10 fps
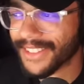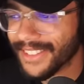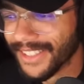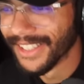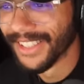
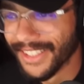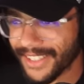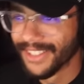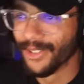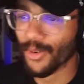Yeah,
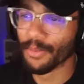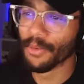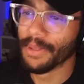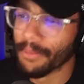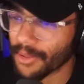normal
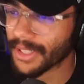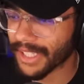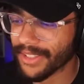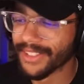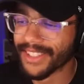people
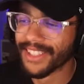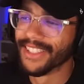clothes.